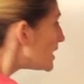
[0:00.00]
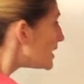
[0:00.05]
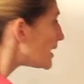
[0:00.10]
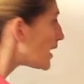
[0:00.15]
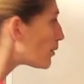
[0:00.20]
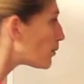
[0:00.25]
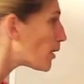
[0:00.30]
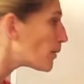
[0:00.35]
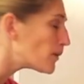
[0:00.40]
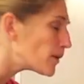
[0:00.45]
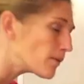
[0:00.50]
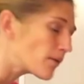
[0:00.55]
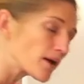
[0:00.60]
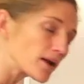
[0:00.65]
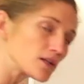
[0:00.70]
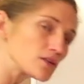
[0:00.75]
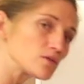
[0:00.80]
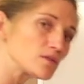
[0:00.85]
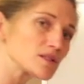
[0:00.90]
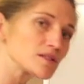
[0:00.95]
Now what we
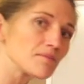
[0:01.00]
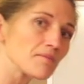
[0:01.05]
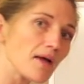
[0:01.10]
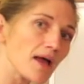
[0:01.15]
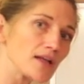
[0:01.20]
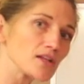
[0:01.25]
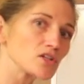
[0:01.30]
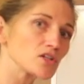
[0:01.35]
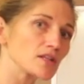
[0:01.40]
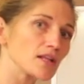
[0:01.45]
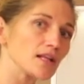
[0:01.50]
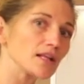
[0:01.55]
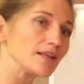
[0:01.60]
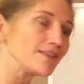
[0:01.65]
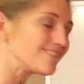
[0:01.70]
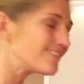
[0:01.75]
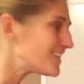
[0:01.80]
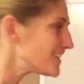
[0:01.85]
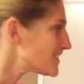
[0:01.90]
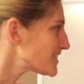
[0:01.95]
want to do is imagine that
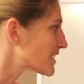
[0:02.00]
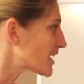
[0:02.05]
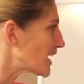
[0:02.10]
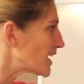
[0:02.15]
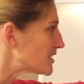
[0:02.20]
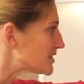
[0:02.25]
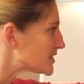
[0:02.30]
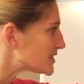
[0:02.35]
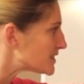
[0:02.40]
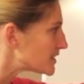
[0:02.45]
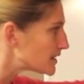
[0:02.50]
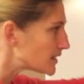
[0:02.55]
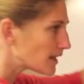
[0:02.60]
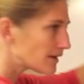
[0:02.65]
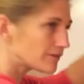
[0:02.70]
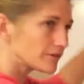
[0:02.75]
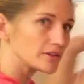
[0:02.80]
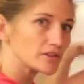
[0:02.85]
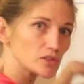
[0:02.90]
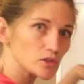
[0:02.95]
in this case, sea
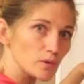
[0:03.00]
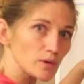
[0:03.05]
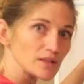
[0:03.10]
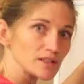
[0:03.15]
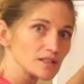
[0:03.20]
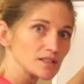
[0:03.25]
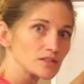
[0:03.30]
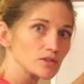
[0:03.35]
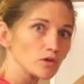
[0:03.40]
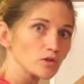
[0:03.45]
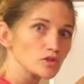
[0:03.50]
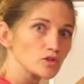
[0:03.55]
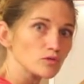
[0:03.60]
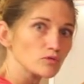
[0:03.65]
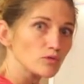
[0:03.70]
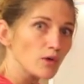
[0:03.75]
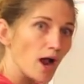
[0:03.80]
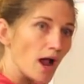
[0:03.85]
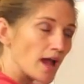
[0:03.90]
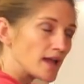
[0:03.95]
level is going to start to
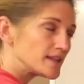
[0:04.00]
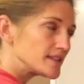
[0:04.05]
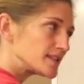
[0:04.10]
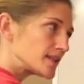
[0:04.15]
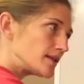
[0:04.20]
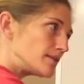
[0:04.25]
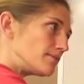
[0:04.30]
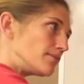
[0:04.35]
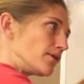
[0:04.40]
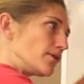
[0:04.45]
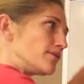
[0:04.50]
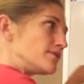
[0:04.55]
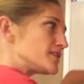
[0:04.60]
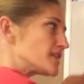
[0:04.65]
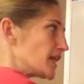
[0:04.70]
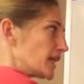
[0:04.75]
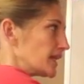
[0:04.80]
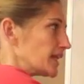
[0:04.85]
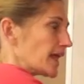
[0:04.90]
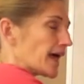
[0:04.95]
rise. It
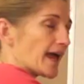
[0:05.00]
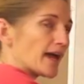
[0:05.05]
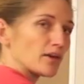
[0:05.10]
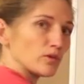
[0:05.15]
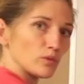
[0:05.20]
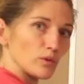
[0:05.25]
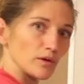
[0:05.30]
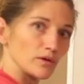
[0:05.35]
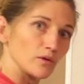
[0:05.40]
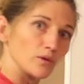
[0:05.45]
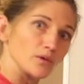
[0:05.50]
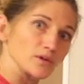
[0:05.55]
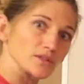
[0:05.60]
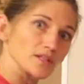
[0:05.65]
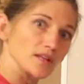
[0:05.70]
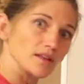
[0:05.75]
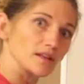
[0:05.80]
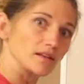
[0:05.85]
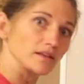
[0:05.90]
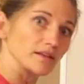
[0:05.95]
moves landward, or
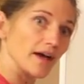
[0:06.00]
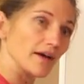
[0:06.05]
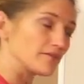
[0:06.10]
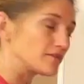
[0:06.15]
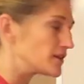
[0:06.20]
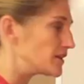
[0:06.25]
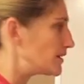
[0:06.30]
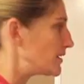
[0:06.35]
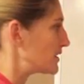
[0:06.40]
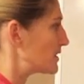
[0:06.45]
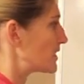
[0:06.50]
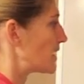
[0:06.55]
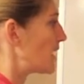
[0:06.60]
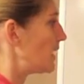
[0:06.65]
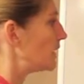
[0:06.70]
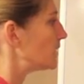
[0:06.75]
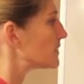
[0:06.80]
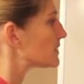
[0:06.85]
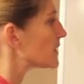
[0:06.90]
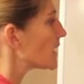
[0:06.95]
to the left in this
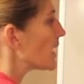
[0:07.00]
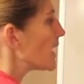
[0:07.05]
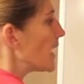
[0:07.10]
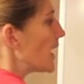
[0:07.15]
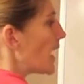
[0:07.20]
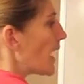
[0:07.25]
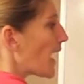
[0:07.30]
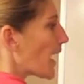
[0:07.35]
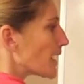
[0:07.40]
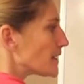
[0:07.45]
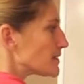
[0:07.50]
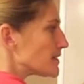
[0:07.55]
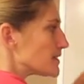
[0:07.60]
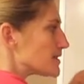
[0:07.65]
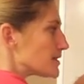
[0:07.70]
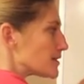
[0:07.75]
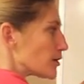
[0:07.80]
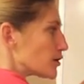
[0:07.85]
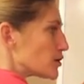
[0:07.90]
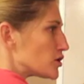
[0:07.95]
case. As it
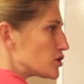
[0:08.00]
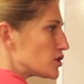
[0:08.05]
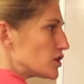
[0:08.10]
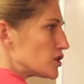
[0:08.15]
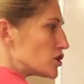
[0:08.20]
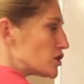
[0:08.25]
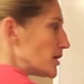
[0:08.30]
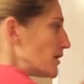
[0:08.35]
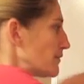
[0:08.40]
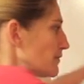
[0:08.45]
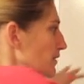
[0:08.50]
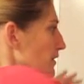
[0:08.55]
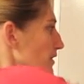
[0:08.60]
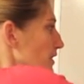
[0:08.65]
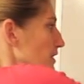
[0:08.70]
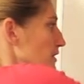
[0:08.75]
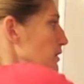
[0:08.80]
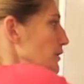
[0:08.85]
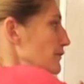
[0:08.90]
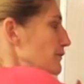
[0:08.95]
starts to shift,
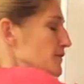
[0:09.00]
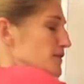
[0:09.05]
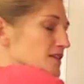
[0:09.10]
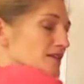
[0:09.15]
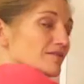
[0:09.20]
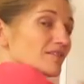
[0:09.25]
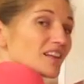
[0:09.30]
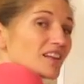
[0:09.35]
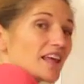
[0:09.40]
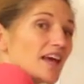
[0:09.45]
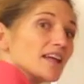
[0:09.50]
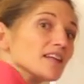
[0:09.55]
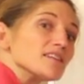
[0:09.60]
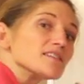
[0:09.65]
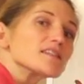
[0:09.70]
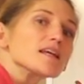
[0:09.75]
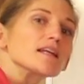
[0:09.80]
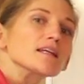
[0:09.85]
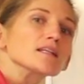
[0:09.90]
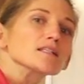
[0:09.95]
the surface of the land
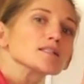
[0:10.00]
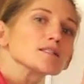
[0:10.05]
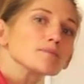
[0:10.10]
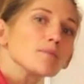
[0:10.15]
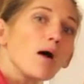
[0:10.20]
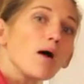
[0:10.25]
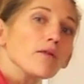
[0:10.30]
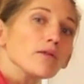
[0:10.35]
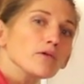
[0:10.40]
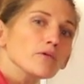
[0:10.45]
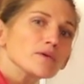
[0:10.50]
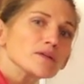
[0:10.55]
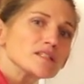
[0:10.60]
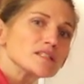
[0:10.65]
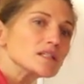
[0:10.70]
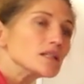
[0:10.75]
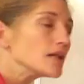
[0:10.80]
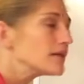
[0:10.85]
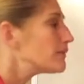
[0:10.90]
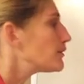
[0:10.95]
is getting smaller with
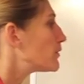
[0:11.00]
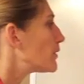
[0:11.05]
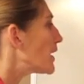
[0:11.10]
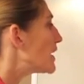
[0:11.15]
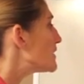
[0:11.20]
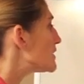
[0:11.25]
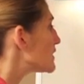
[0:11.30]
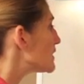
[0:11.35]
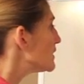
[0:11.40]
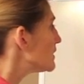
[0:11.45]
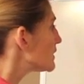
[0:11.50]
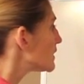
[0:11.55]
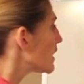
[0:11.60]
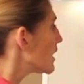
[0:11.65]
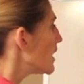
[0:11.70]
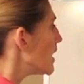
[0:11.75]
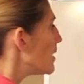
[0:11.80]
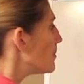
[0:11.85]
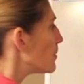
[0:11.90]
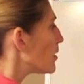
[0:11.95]
sea level rises,
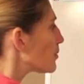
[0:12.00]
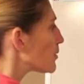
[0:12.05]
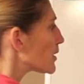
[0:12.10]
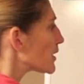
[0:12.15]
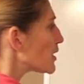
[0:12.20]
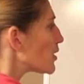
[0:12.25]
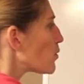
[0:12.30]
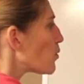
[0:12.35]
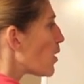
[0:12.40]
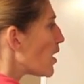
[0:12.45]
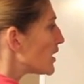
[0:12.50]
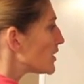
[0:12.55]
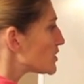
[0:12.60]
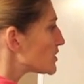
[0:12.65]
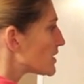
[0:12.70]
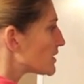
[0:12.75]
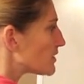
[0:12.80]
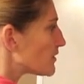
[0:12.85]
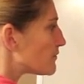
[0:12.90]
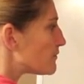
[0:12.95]
but we're going to
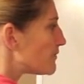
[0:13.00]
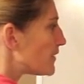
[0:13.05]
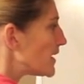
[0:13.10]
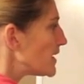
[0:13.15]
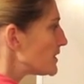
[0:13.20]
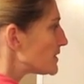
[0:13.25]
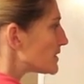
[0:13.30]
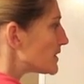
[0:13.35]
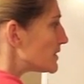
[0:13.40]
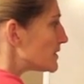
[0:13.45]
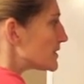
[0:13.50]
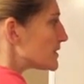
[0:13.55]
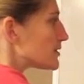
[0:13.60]
watch that the facies